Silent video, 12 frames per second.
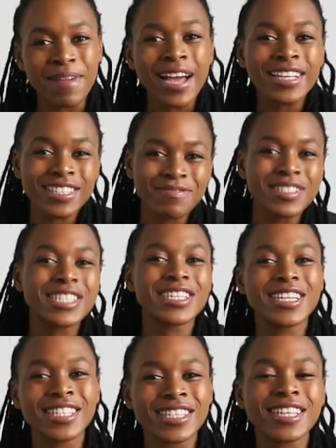maximus
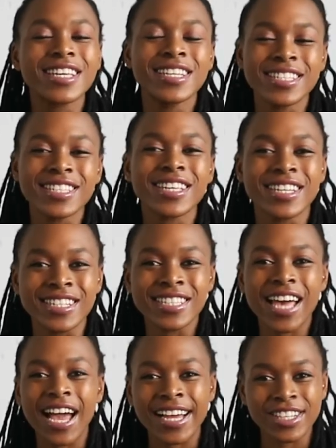is
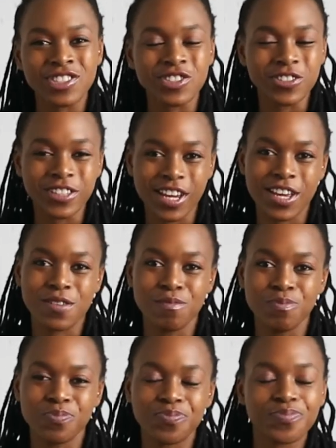its actual name.